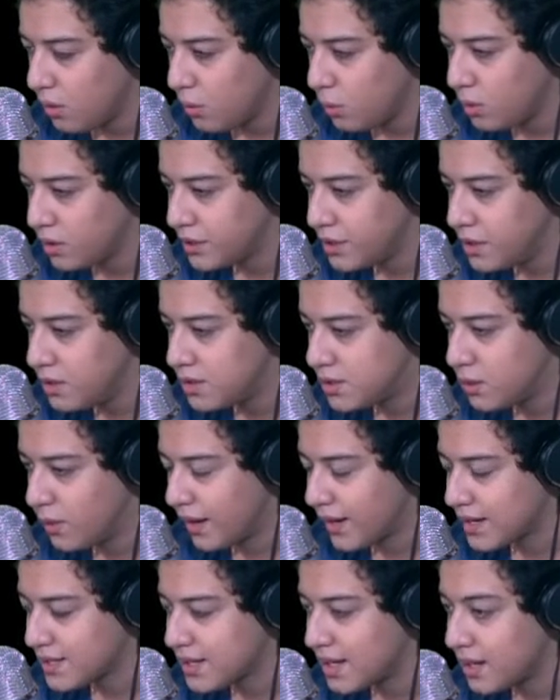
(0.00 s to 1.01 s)
Well, Yuzu
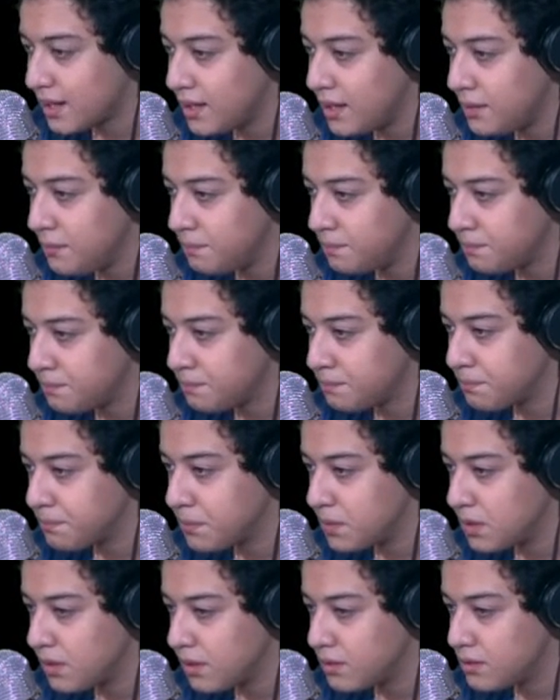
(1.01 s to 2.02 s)
Hanasaki,
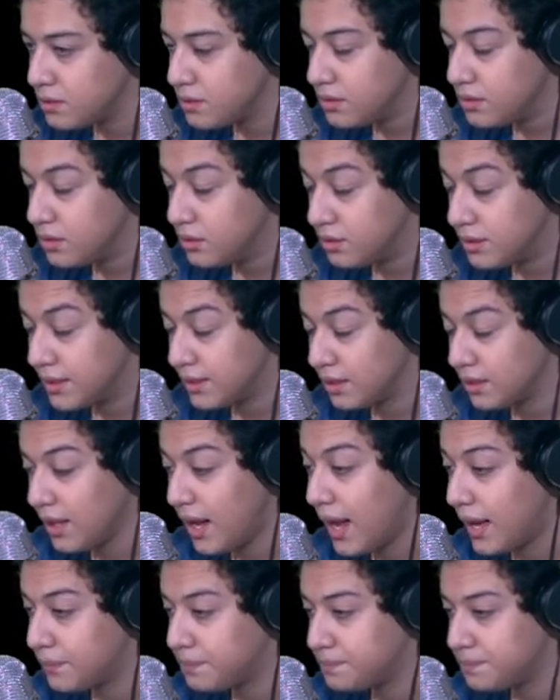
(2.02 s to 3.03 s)
you did a
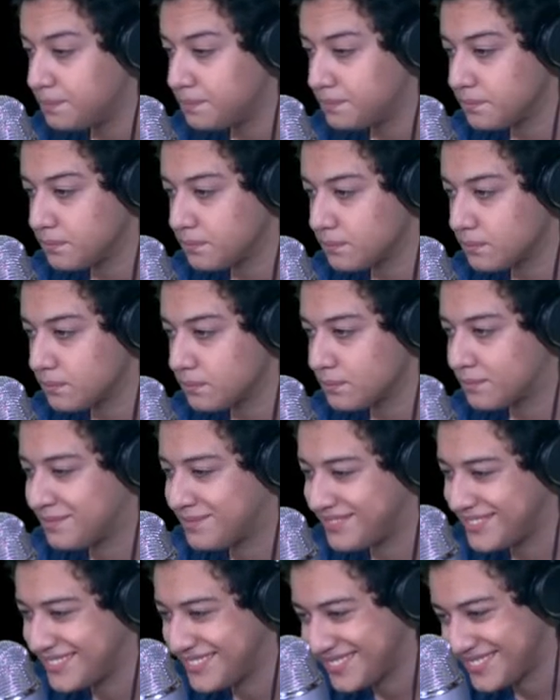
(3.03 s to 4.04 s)
lot.
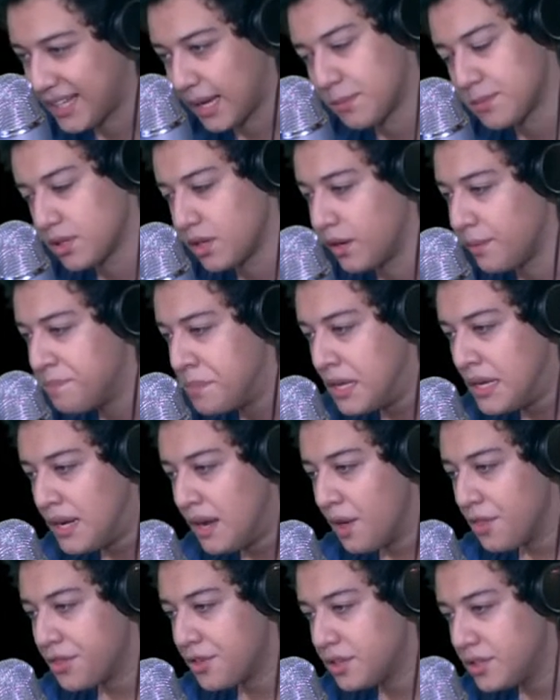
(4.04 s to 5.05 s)
I'm sorry.
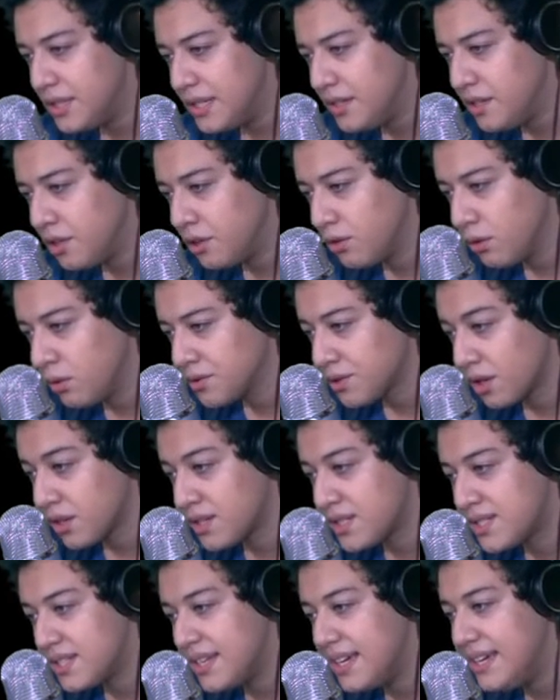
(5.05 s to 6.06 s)
13-year-olds are
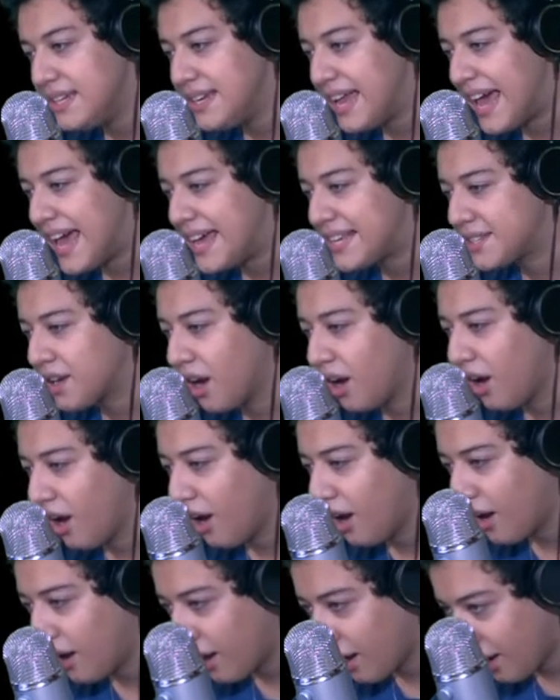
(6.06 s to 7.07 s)
seen as
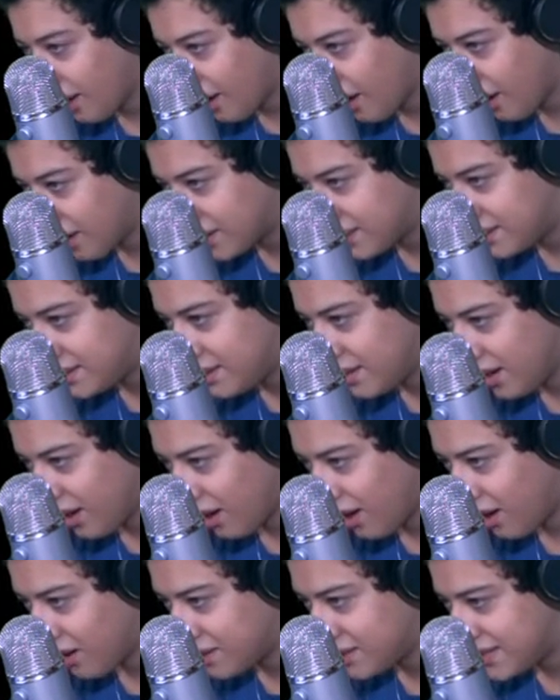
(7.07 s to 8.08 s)

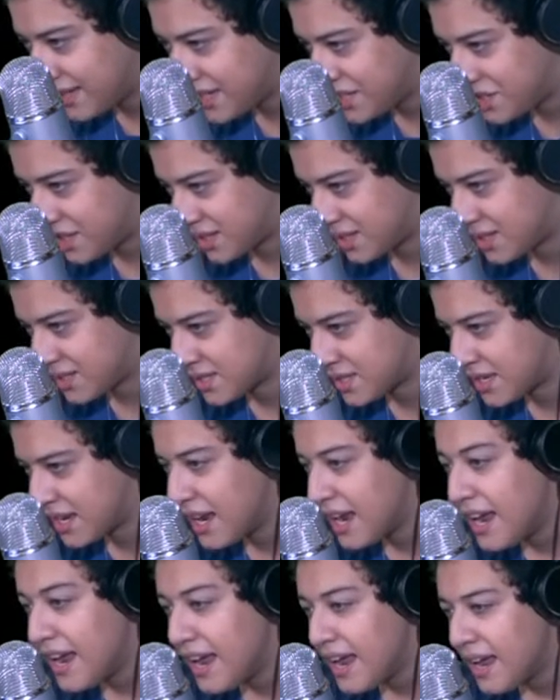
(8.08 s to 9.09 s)
audacious,
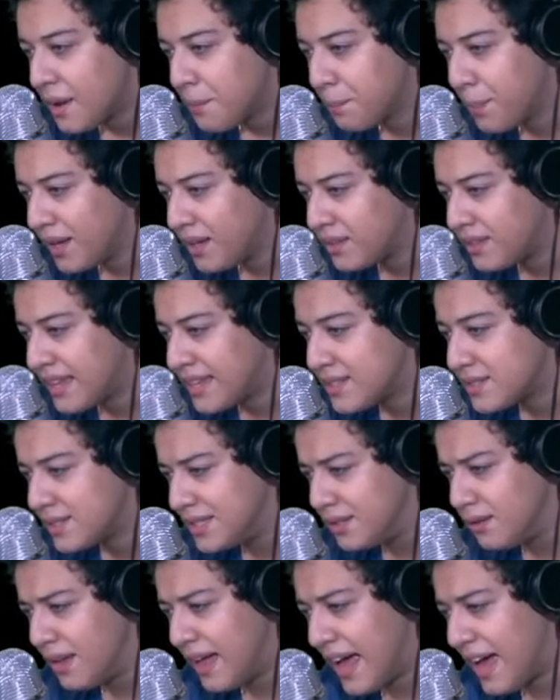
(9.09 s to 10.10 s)
but they
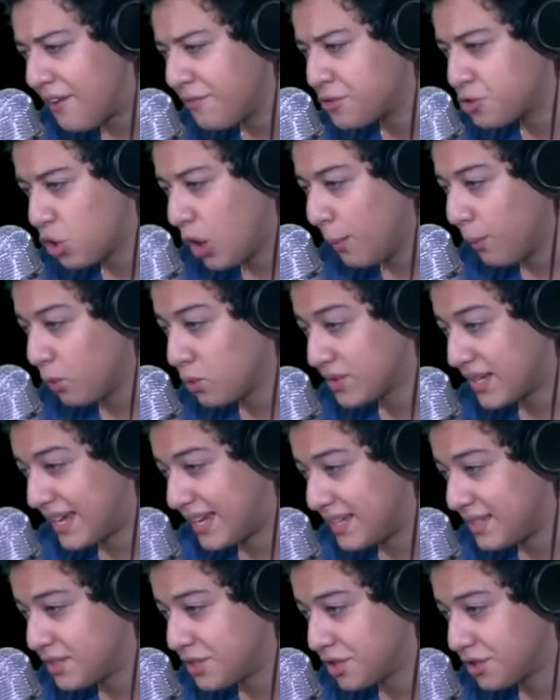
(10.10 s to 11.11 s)
still have troubles
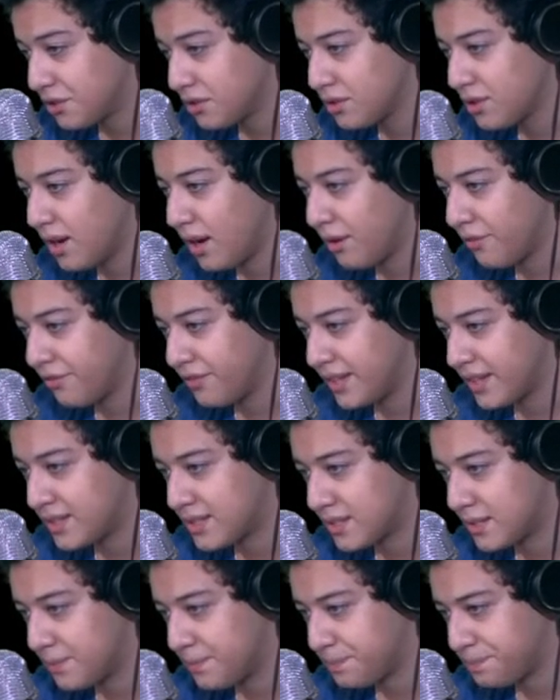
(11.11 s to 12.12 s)
and internal
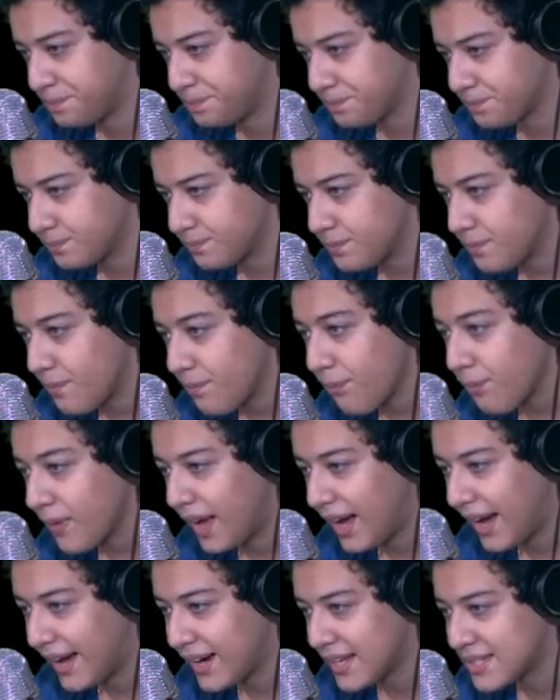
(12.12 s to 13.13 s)
conflict.
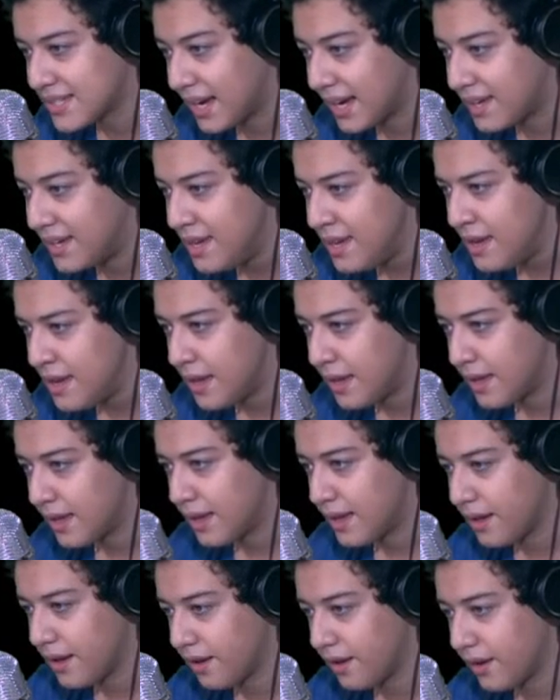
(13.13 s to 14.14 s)
Hanasaki?
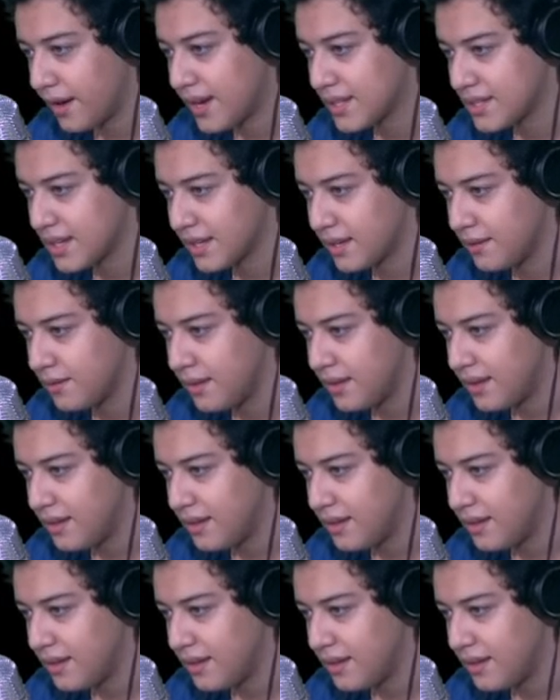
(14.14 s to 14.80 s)
Hanasaki.